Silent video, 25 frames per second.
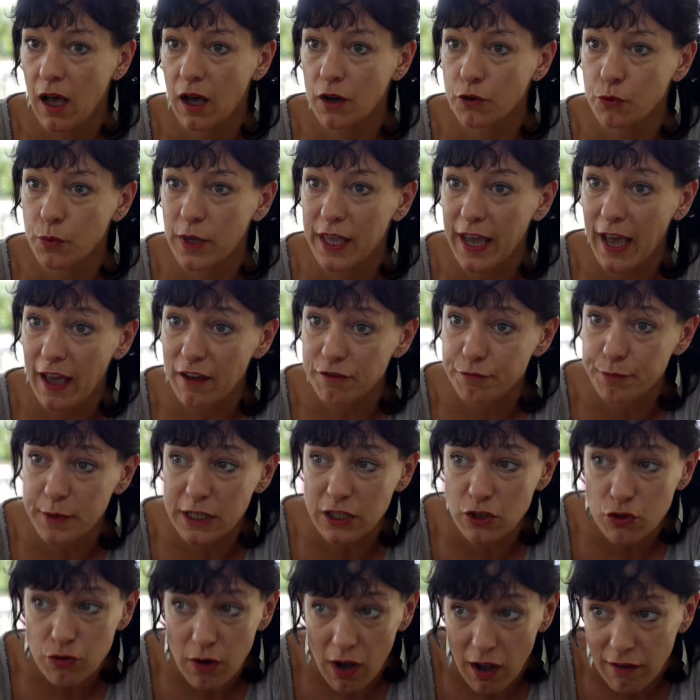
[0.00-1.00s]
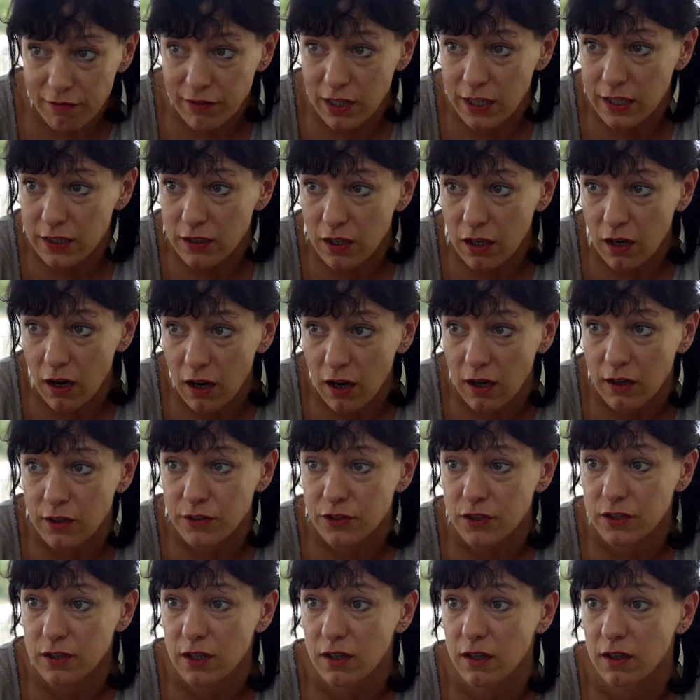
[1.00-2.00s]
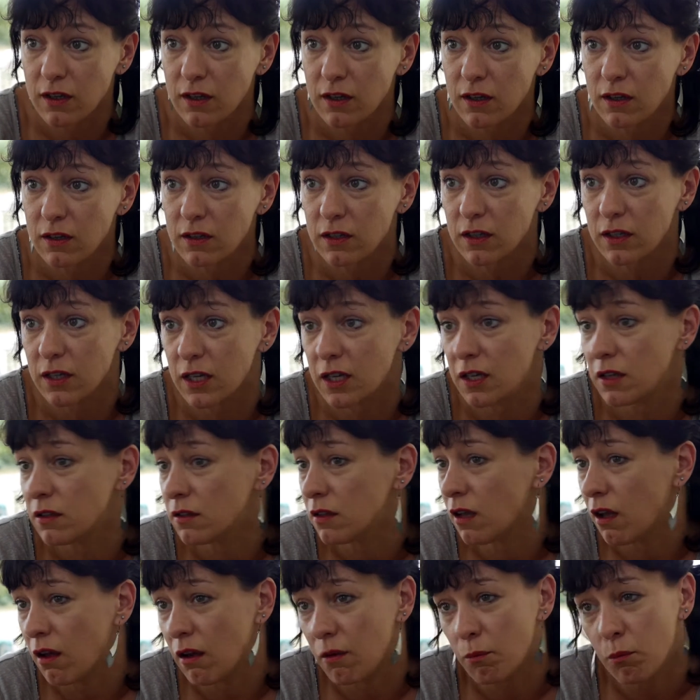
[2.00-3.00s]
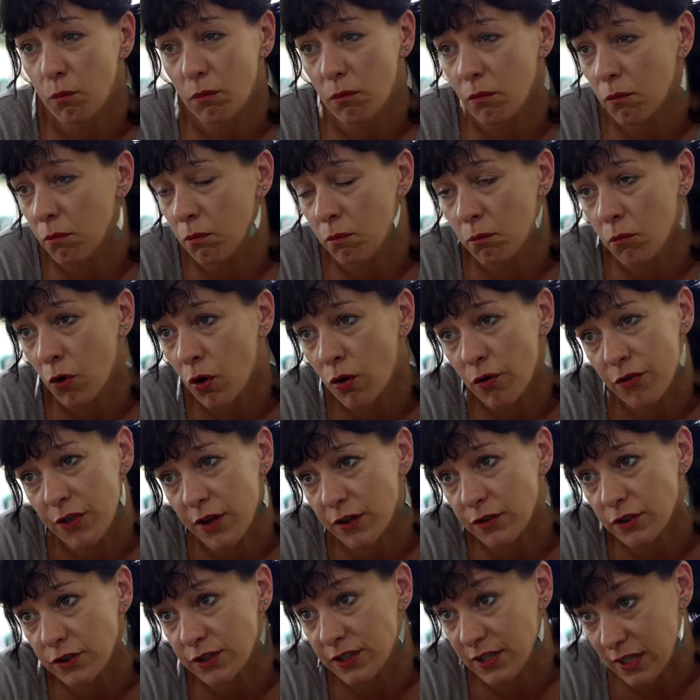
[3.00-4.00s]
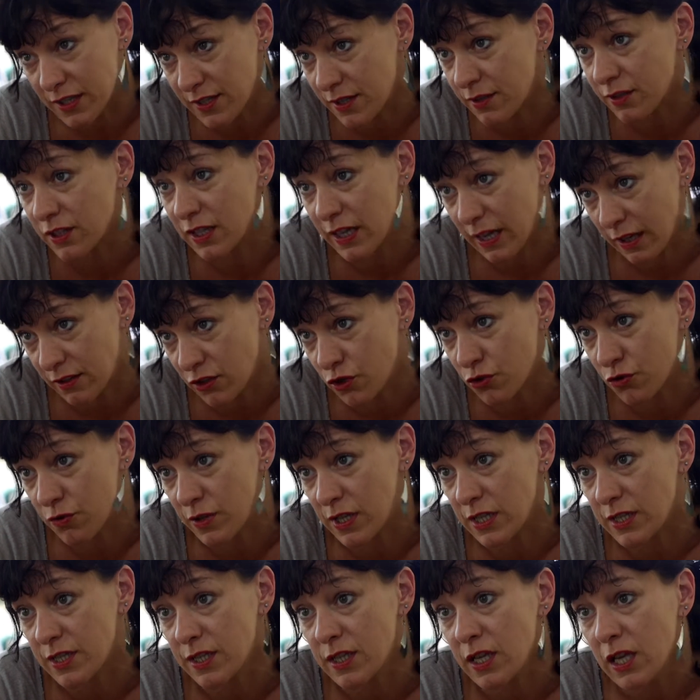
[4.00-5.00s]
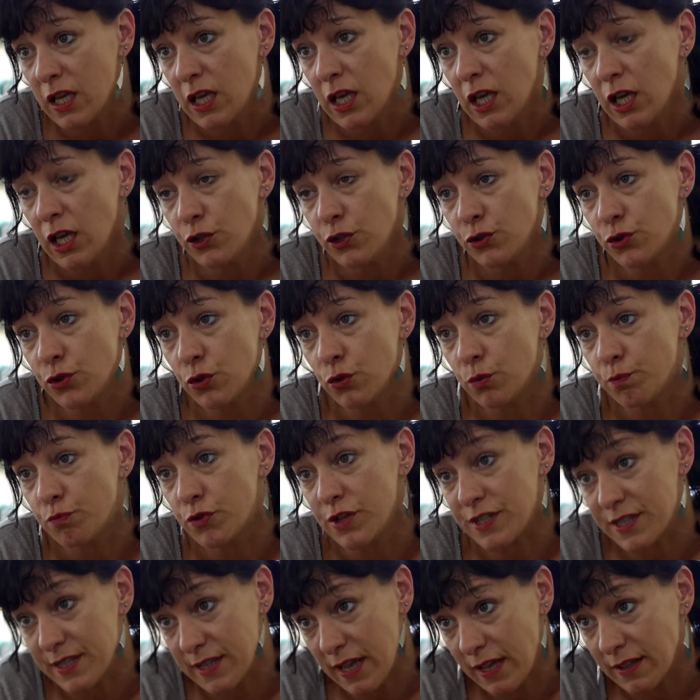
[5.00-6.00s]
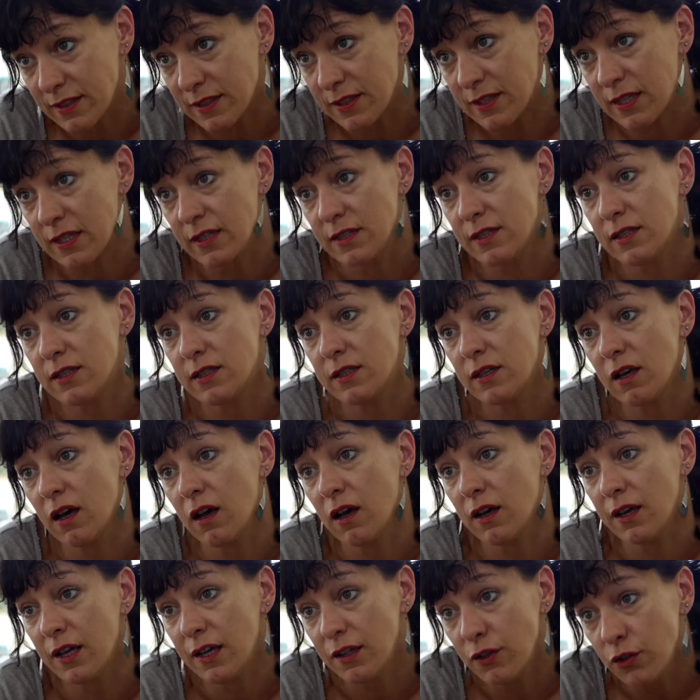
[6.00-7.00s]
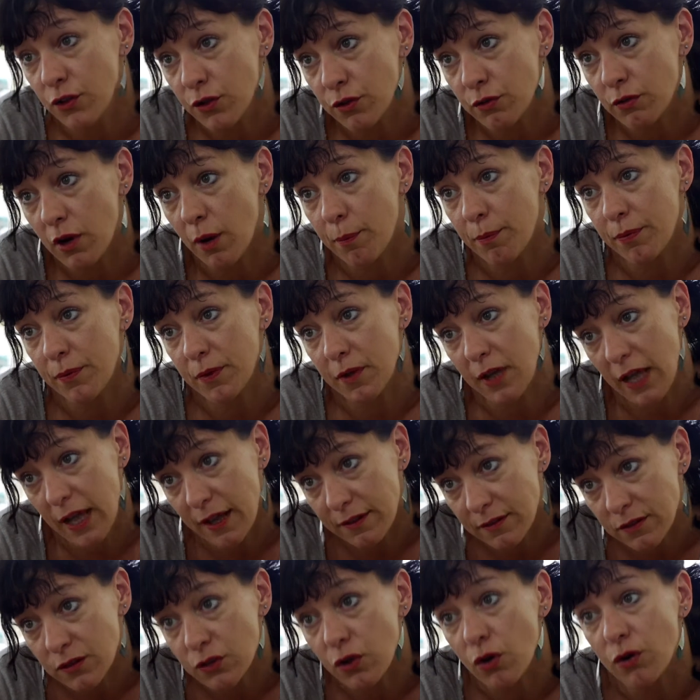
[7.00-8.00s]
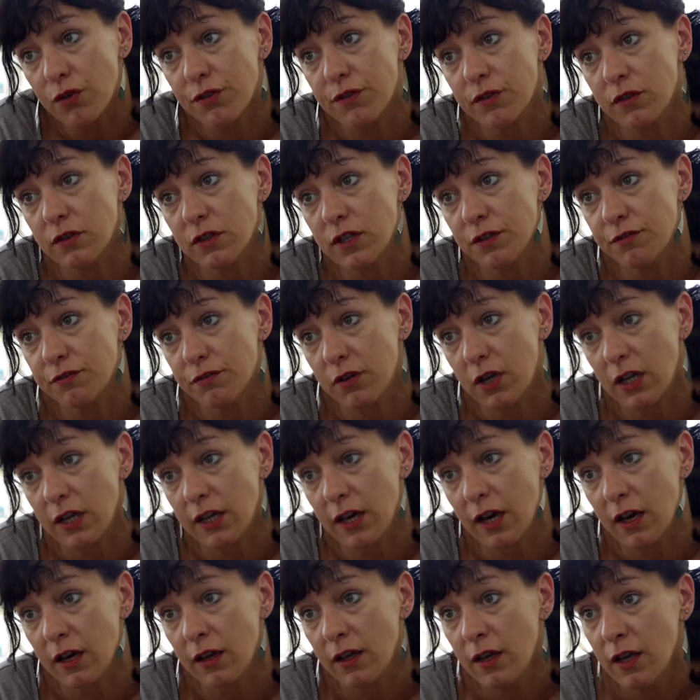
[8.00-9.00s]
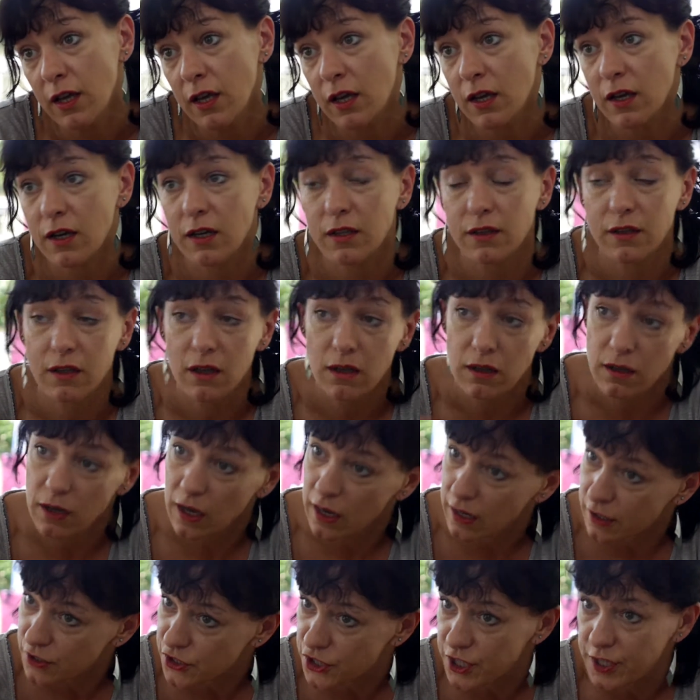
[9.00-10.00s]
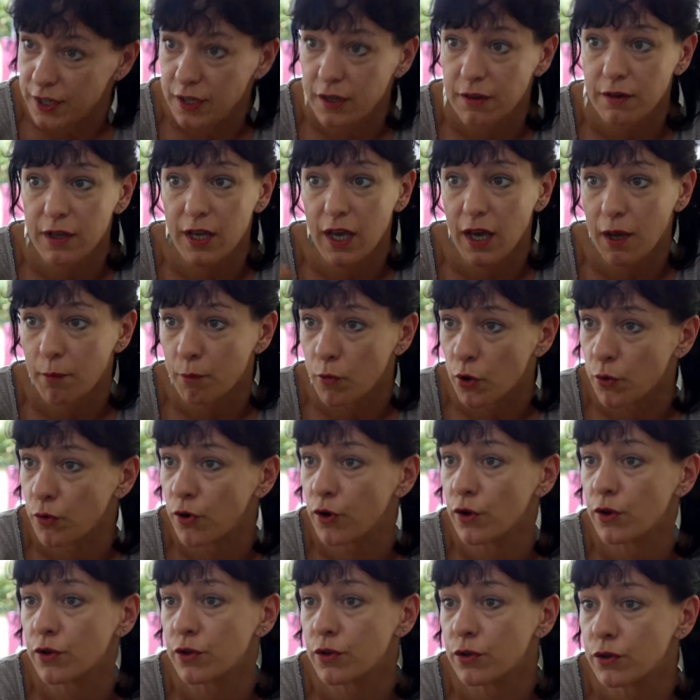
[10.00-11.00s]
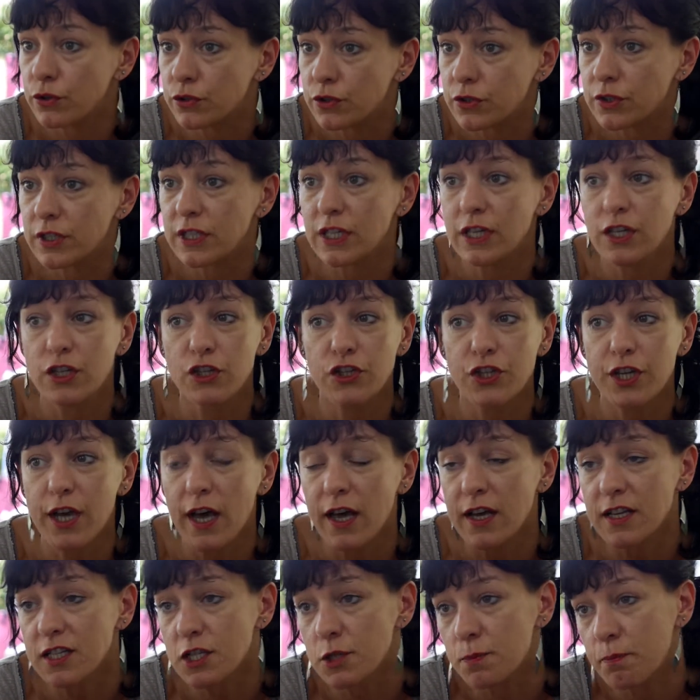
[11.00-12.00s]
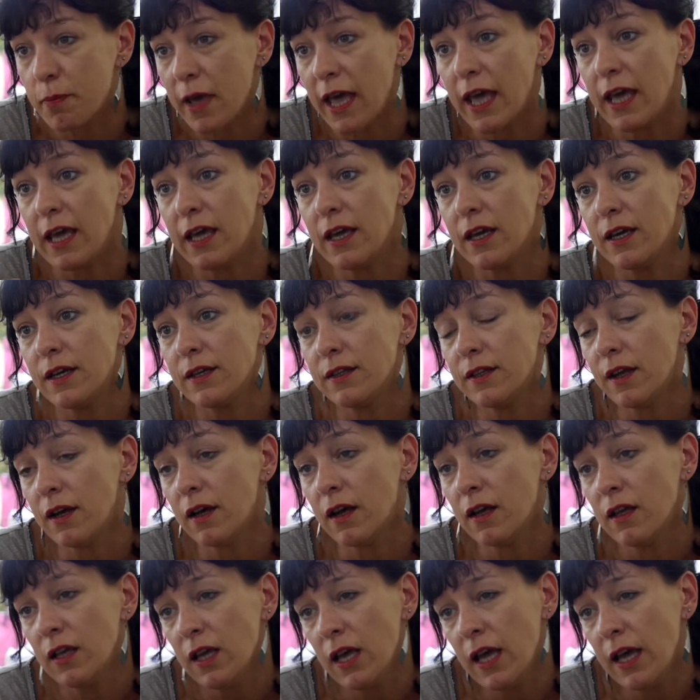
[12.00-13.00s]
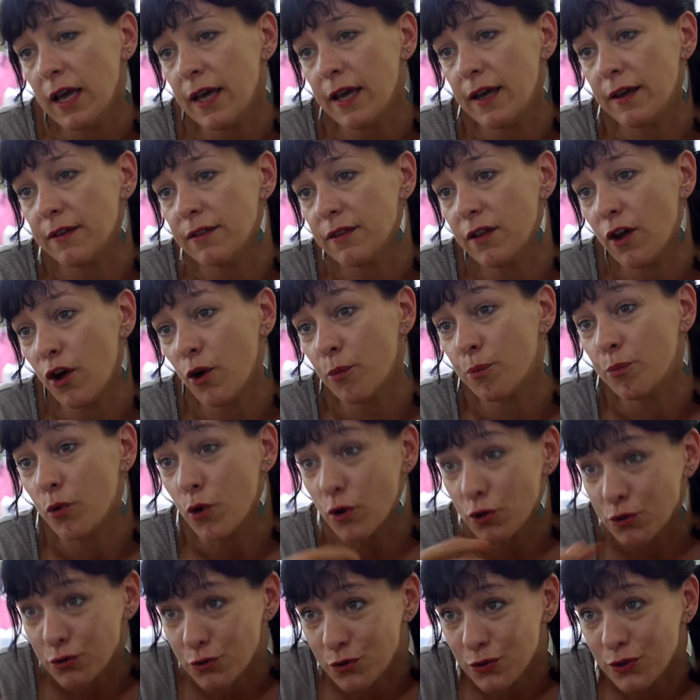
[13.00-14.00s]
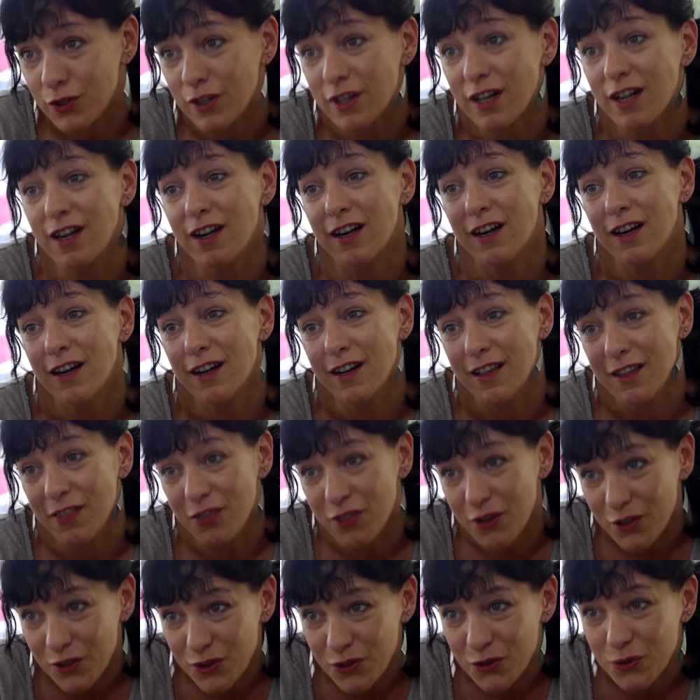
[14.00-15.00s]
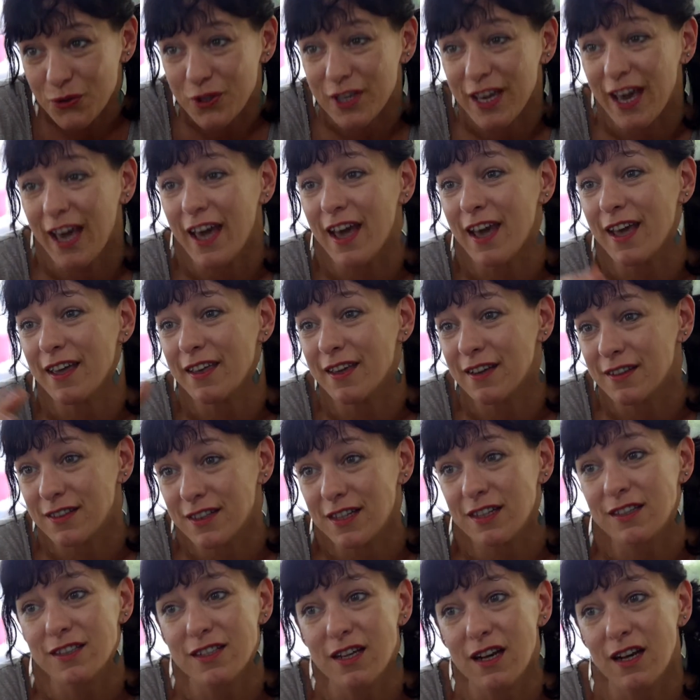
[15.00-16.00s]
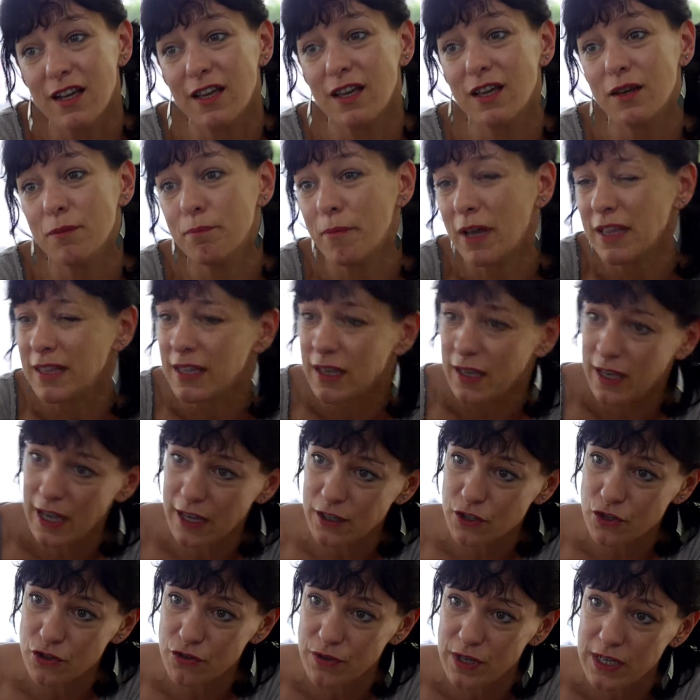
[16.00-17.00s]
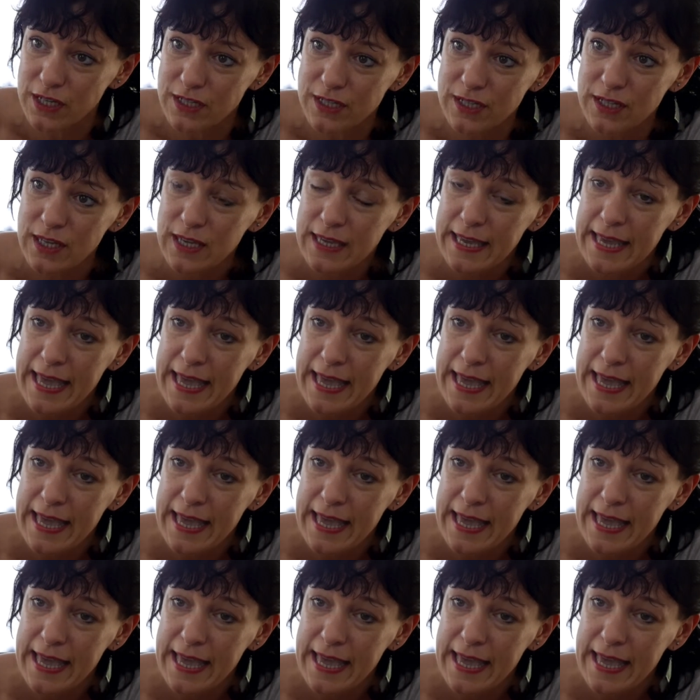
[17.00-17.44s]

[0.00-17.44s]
we have been traveling a lot in more than a dozen countries to present it in Europe and Northern Africa, in Algeria, Morocco, Tunisia, Spain, in Portugal, in the UK, in Italy, many countries.